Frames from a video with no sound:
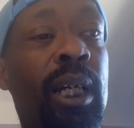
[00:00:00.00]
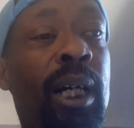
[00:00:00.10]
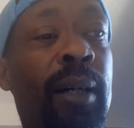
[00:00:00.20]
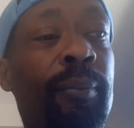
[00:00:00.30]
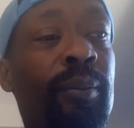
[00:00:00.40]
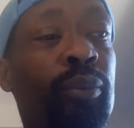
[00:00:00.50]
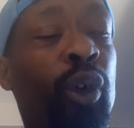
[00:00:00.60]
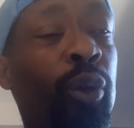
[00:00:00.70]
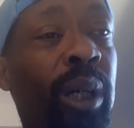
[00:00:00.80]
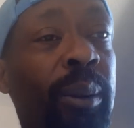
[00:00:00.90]
uh,
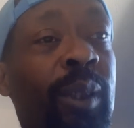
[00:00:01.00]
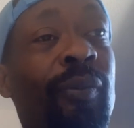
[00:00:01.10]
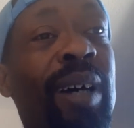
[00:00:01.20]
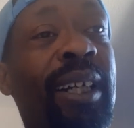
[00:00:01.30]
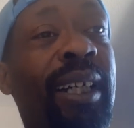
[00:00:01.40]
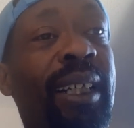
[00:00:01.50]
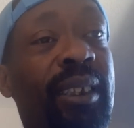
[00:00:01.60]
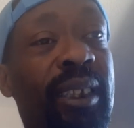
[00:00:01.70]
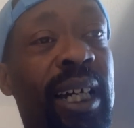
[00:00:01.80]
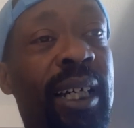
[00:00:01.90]
programs of finite
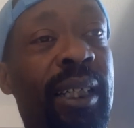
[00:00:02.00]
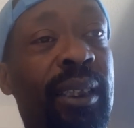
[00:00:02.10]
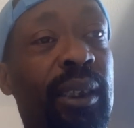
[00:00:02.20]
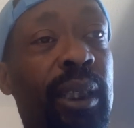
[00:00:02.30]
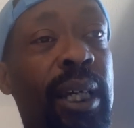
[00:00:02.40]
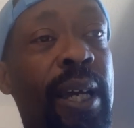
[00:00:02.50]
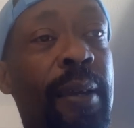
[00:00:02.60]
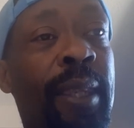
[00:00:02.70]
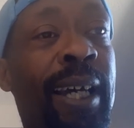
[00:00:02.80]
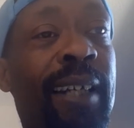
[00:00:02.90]
size
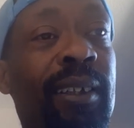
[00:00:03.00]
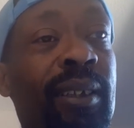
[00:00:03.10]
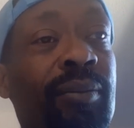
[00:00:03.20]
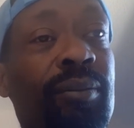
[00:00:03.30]
that